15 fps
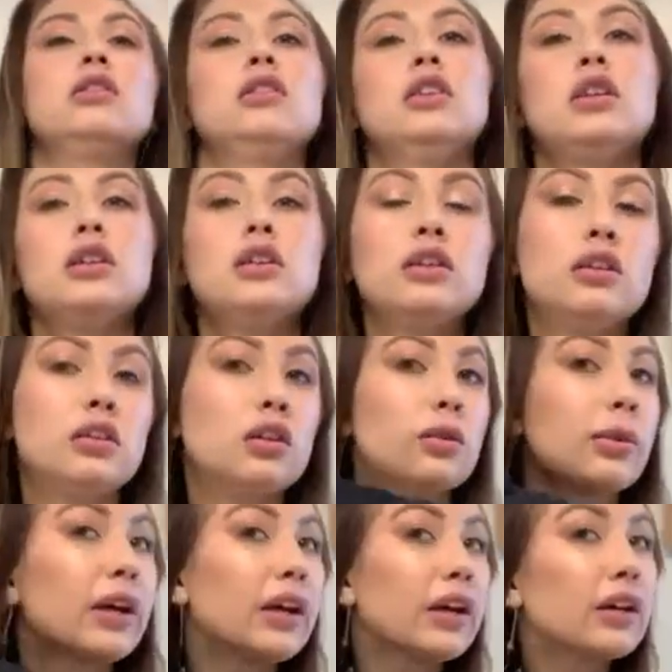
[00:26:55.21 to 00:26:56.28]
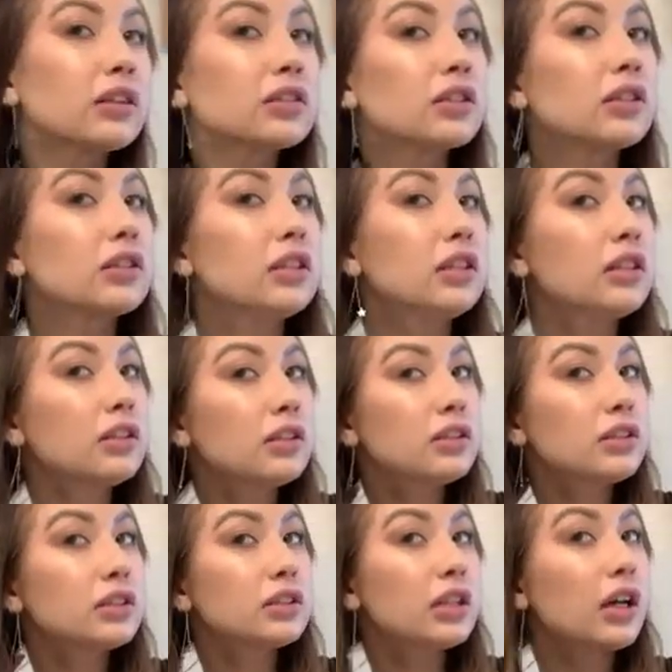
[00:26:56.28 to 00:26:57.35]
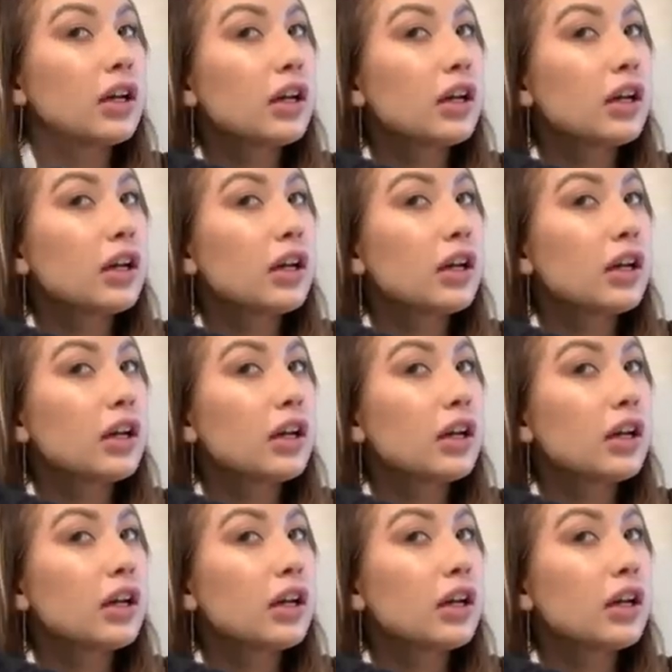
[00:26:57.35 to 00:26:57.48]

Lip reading: all my hair is on either side